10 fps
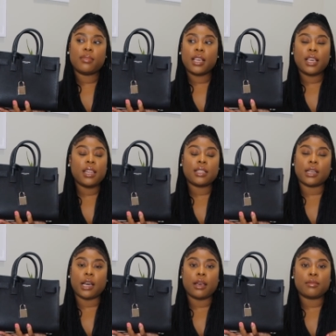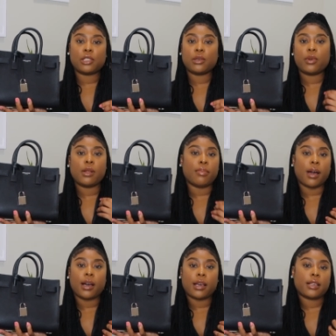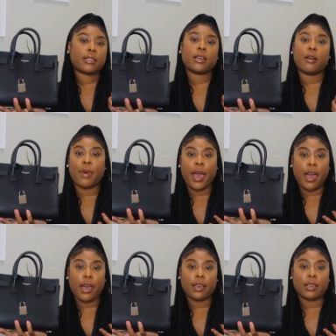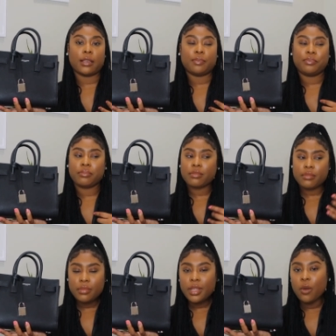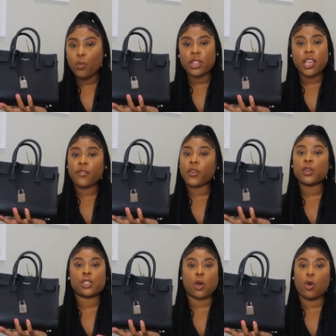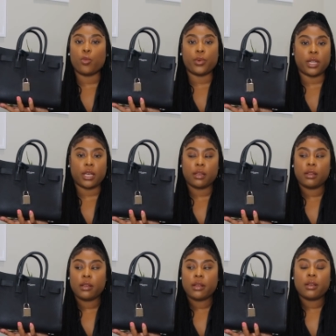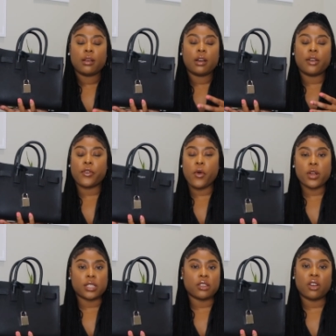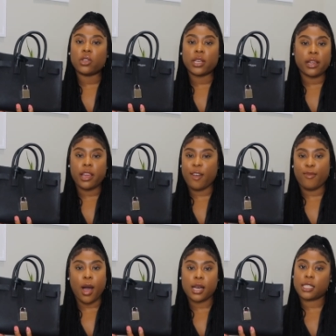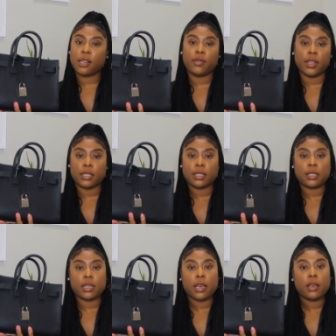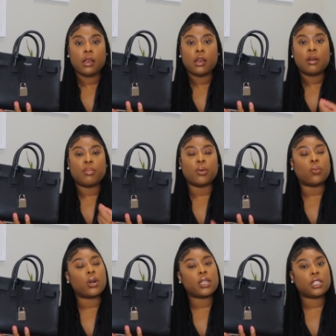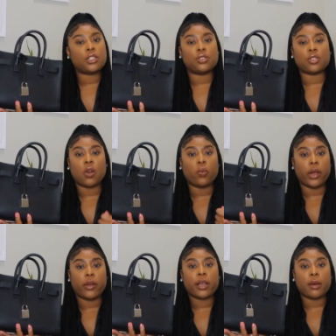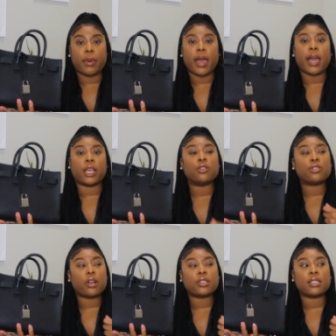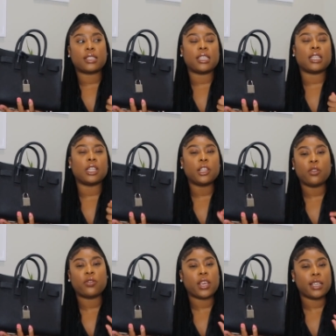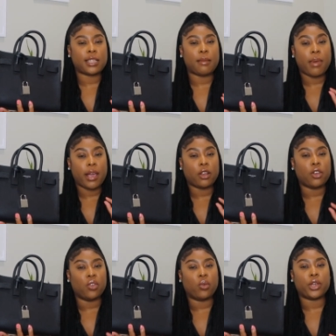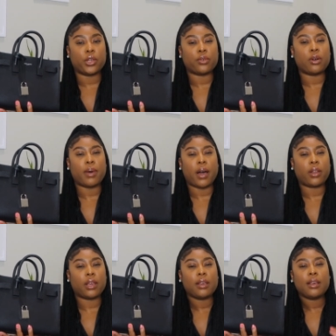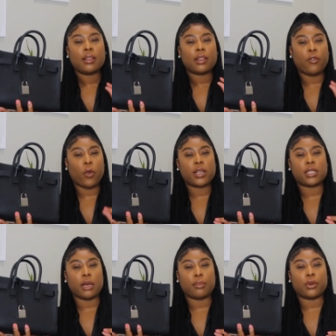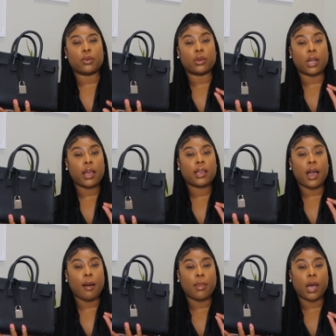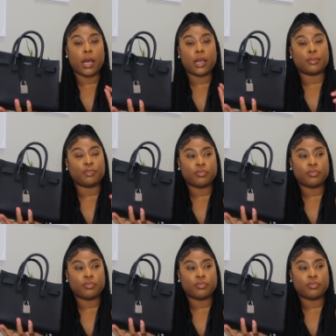anytime someone buys a bag, when they first open it, of course they're only going to have positive things to say. But once you start wearing a bag, you start to see the little things that might annoy you about it. For example, when I got my